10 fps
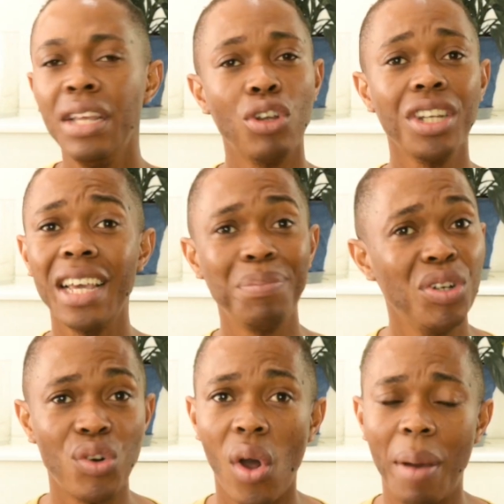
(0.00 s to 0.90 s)
Don't get me
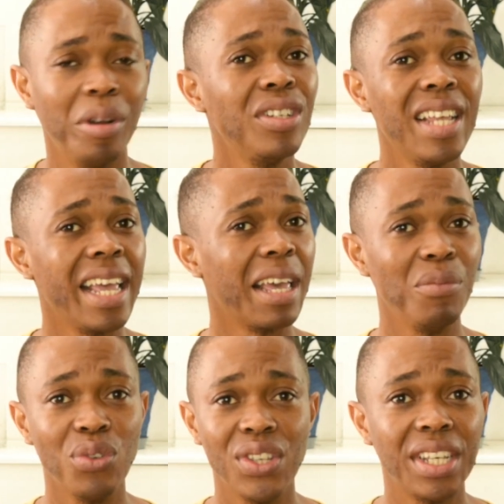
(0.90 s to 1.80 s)
wrong, I'm not saying your
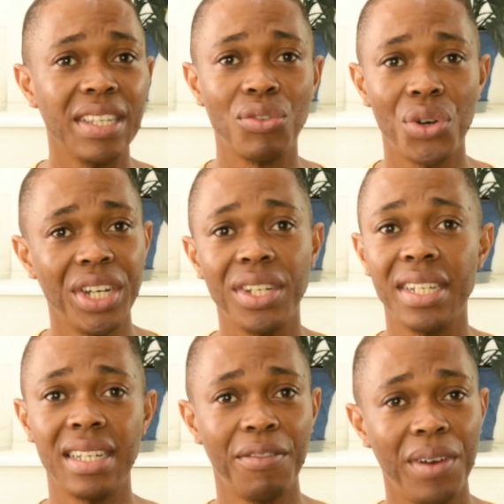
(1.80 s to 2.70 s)
music is trash and
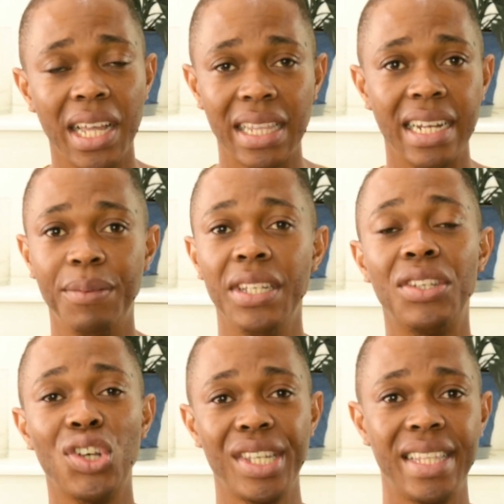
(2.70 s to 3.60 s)
stuff like that. It's
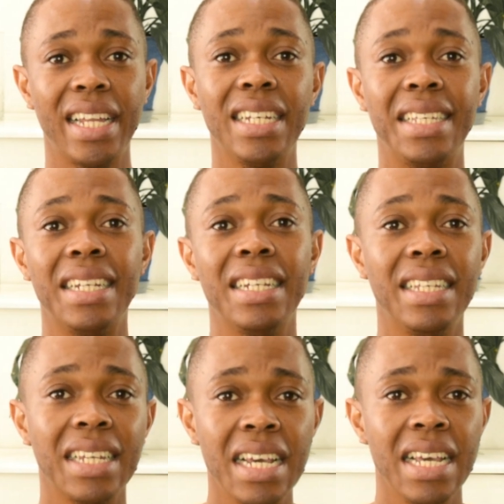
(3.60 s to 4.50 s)
just that
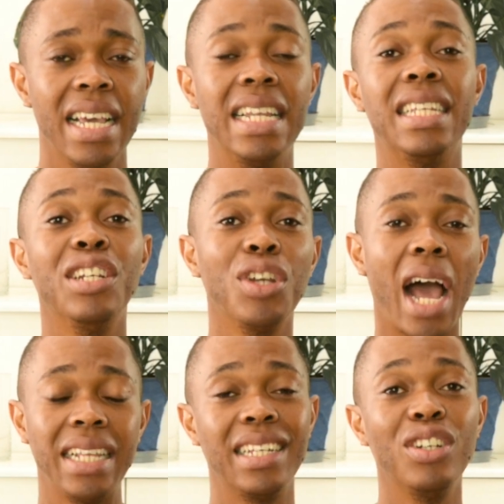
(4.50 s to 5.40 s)

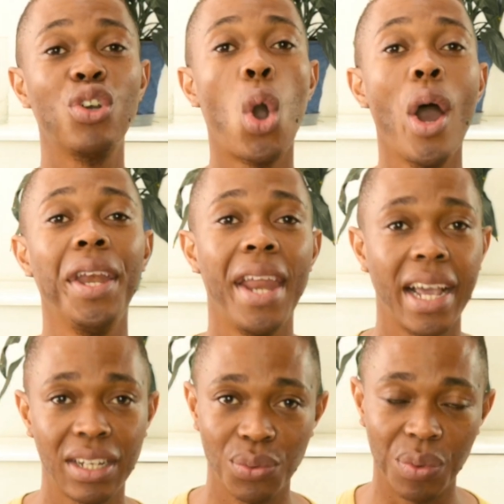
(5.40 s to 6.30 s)
I didn't
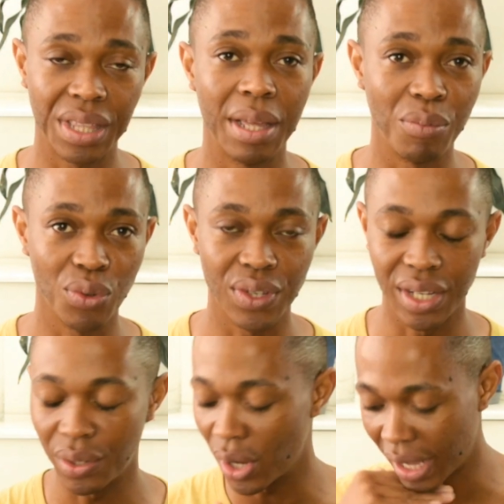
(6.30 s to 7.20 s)
connect with the
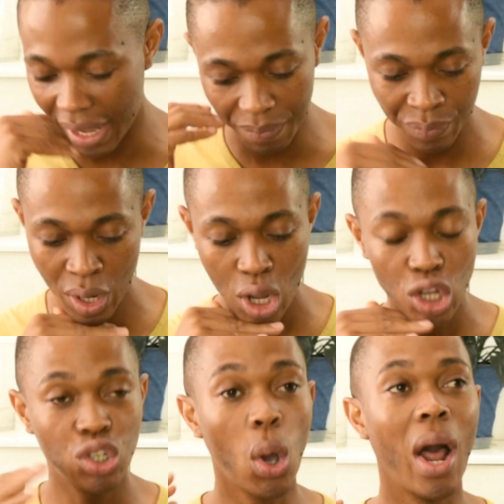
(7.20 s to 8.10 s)
music, okay?
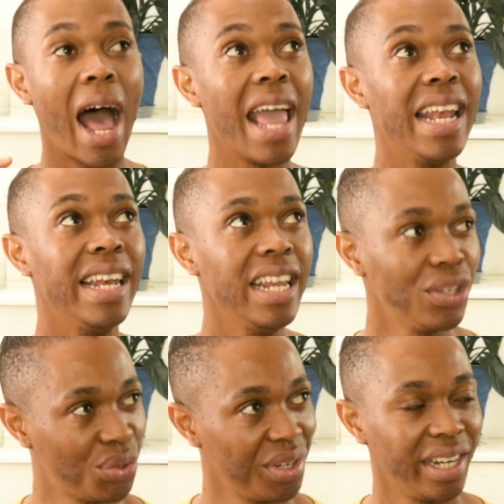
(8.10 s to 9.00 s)
So I
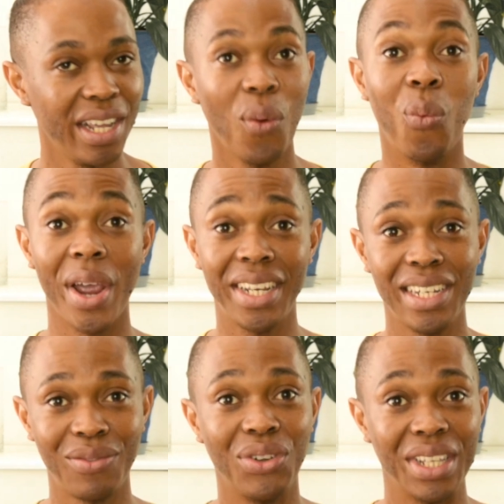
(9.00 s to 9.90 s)
literally
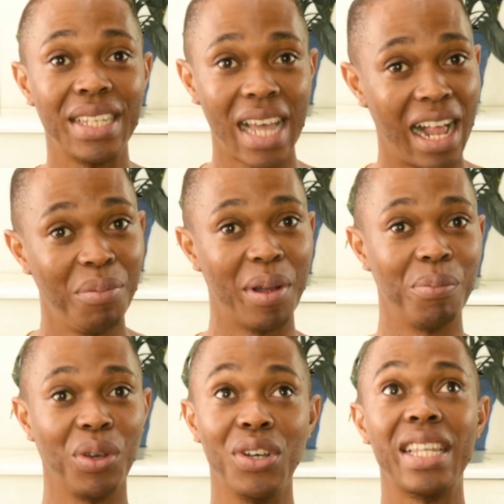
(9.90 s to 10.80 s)
waited for this album
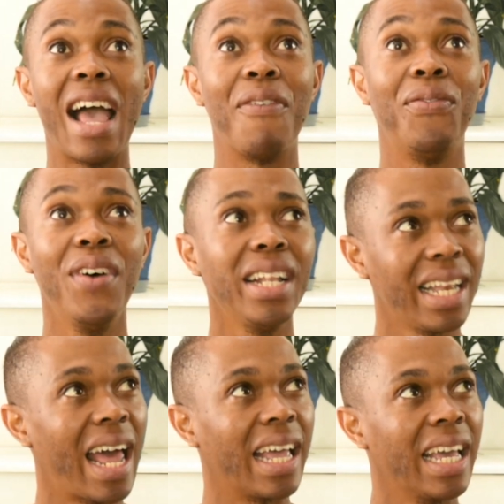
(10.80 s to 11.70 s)
because I felt
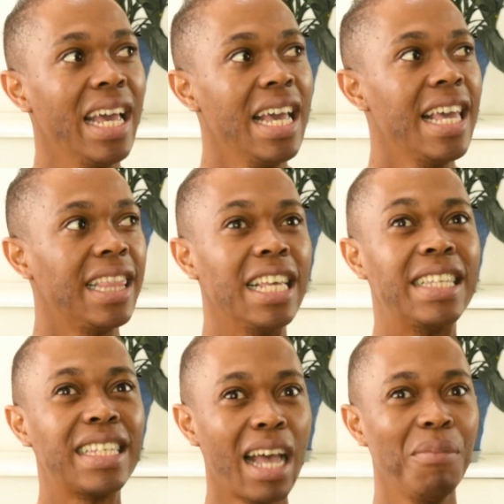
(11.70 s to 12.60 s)
like
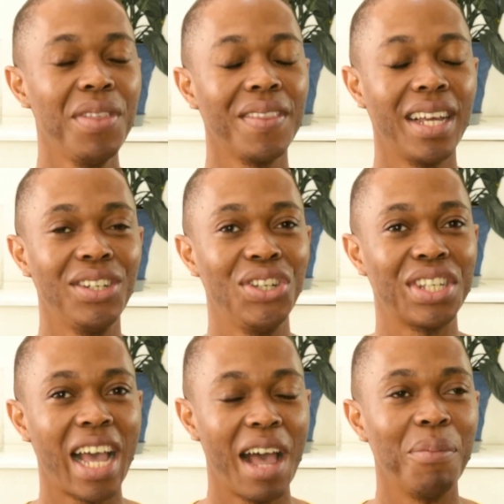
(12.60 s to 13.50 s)
there's something that she's
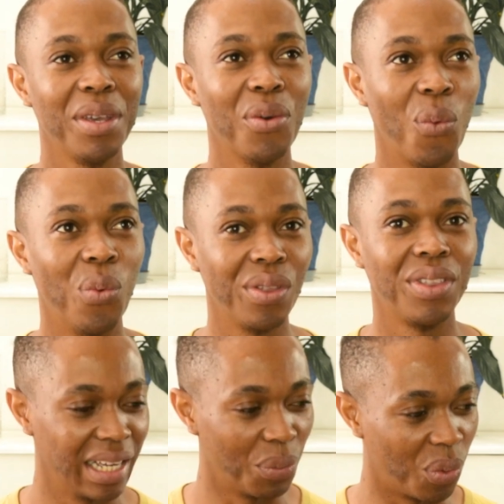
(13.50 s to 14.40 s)
coming
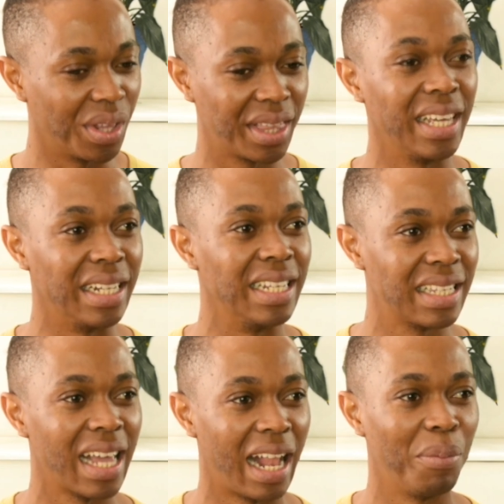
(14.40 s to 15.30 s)
with in
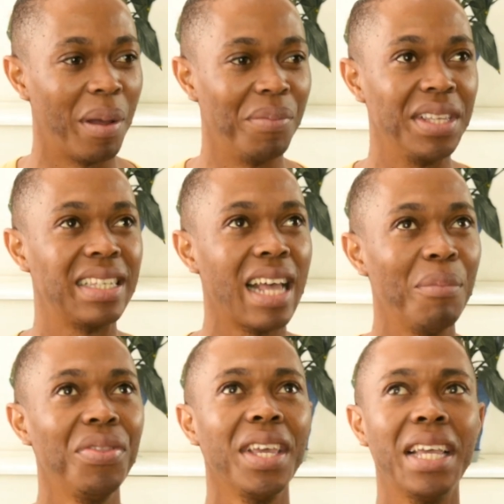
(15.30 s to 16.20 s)
this album. There's
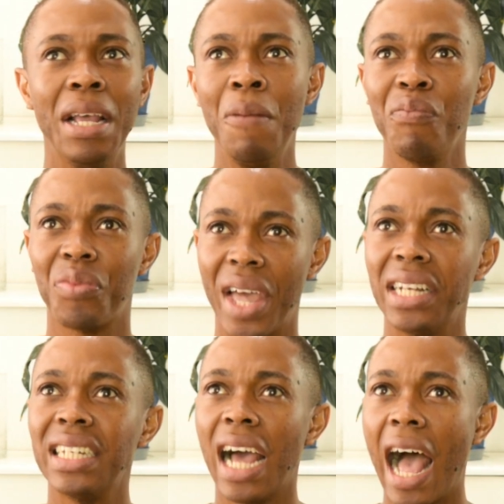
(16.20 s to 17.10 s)
something
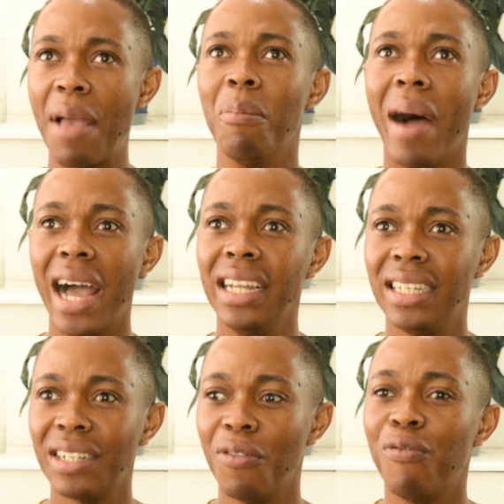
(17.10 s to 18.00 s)
that I
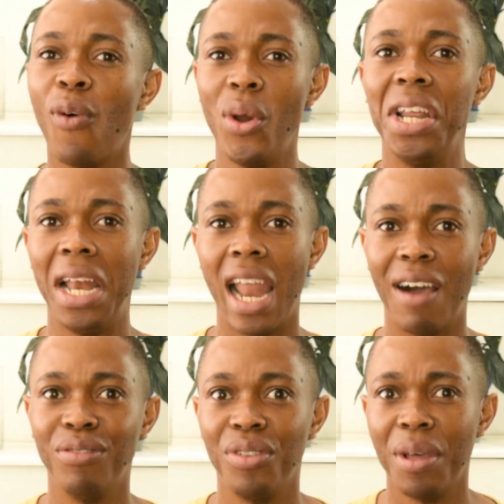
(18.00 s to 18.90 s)
might fall in
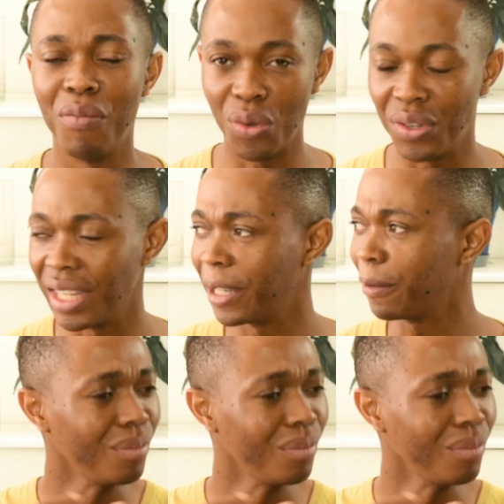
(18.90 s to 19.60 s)
love with the music.